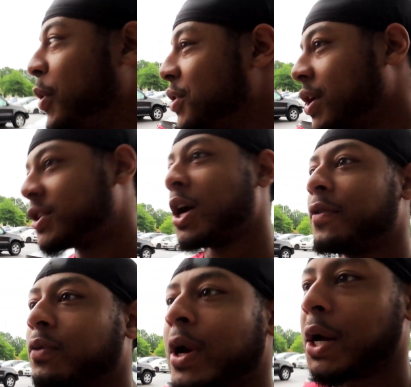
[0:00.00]
appreciate
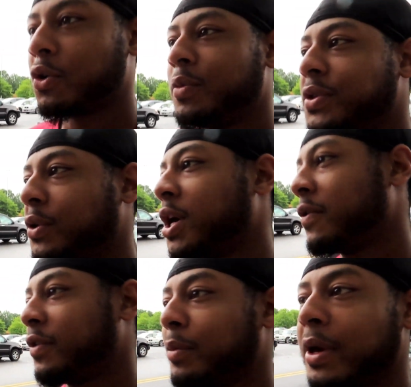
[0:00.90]
y'all for rocking with me so
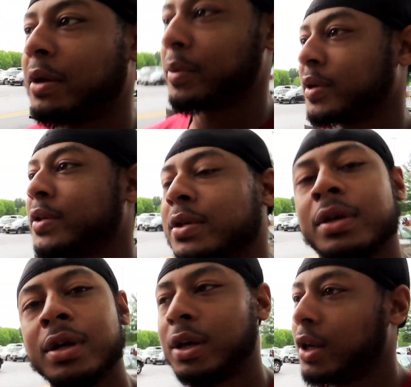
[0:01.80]
heavily, man, because
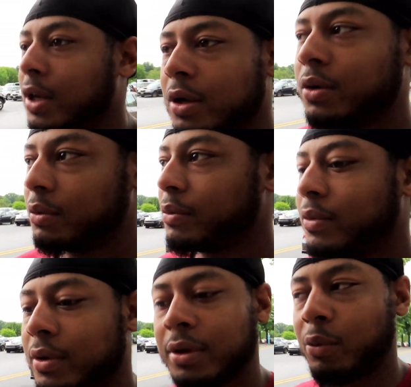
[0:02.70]

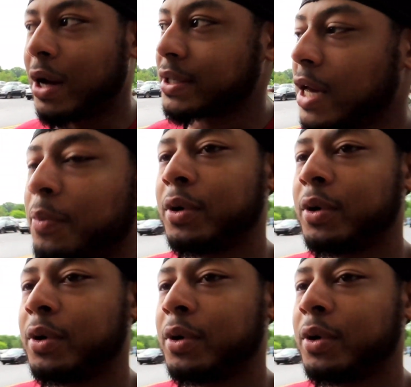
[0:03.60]
when I say I